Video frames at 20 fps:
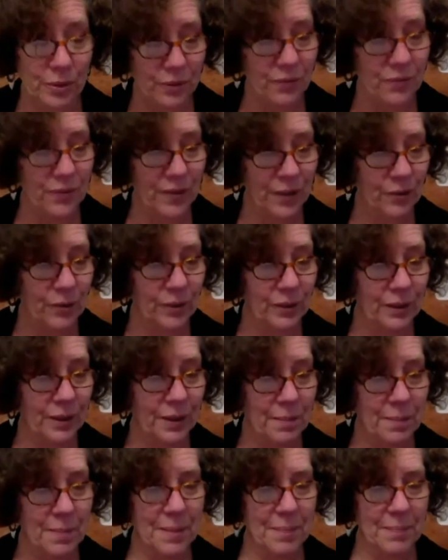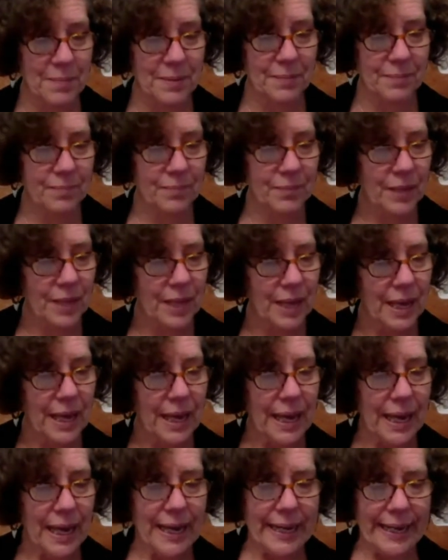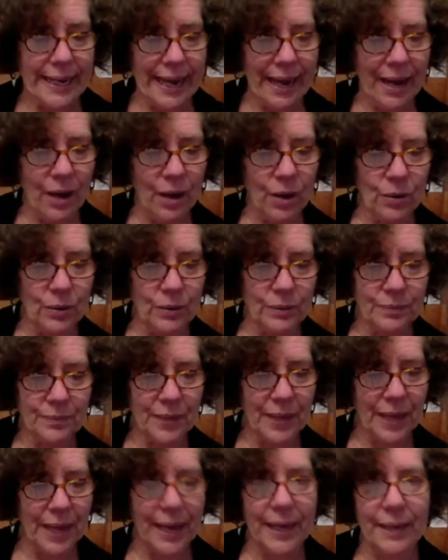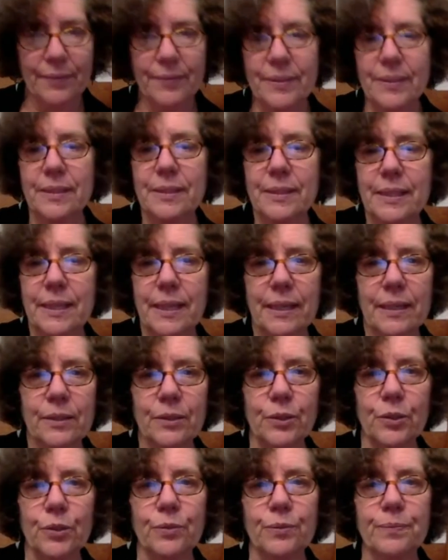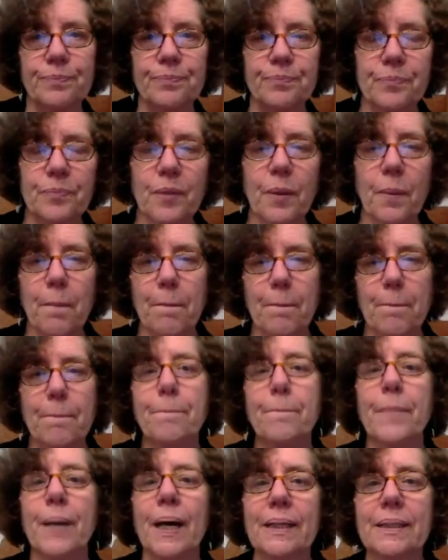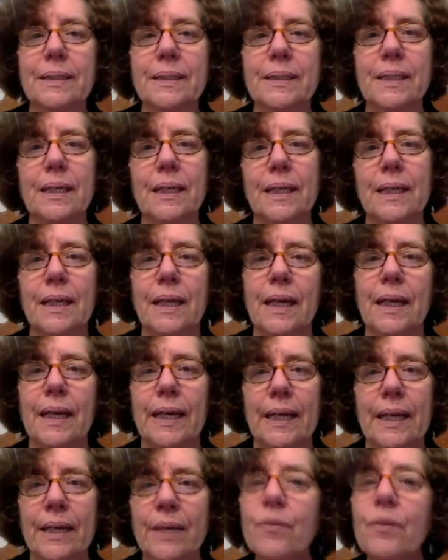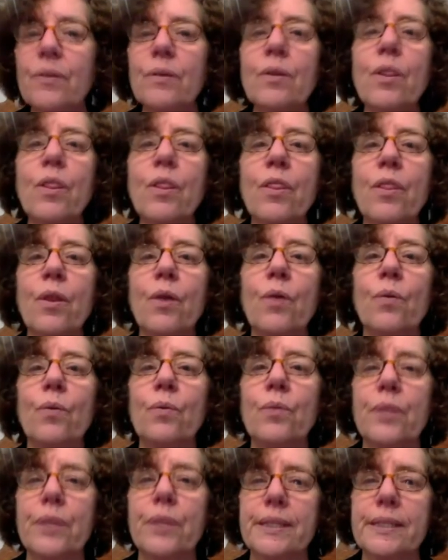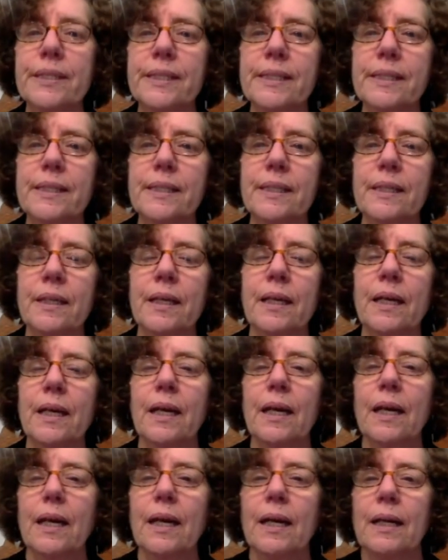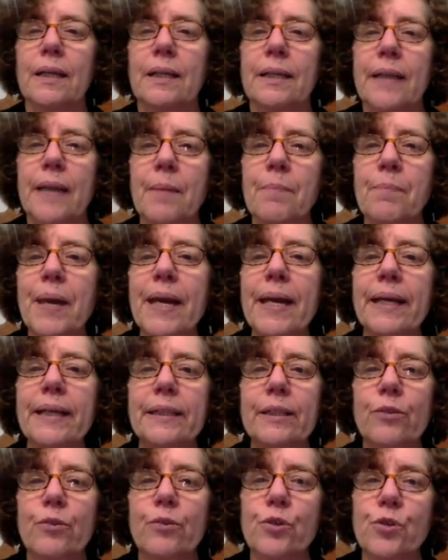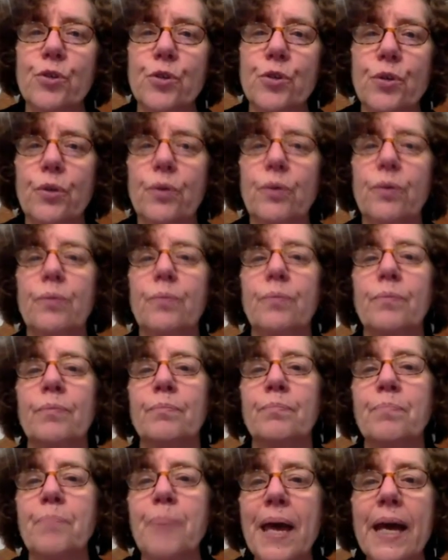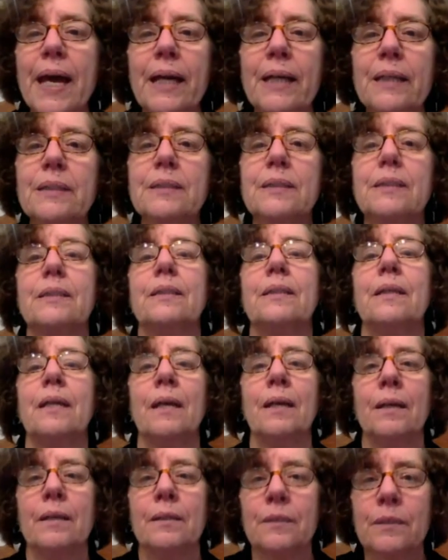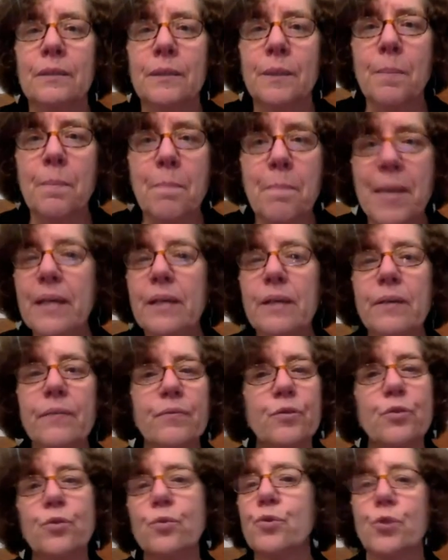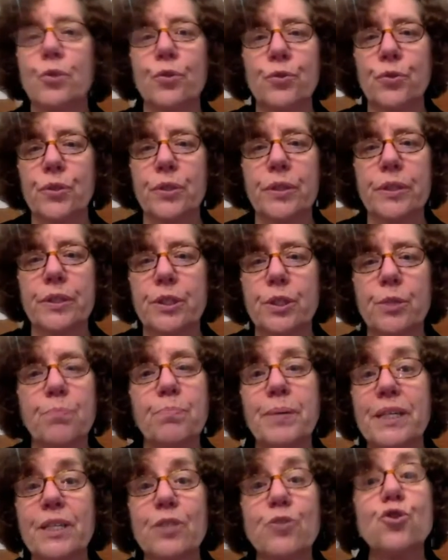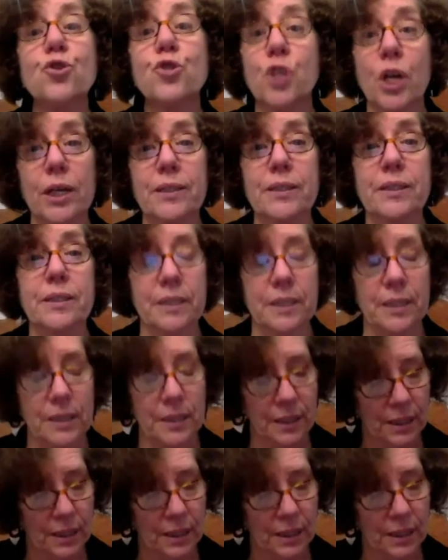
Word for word: the federal amendment. Now, I hate to tell you, but even though this campaign literature begged the men of New Jersey to be just,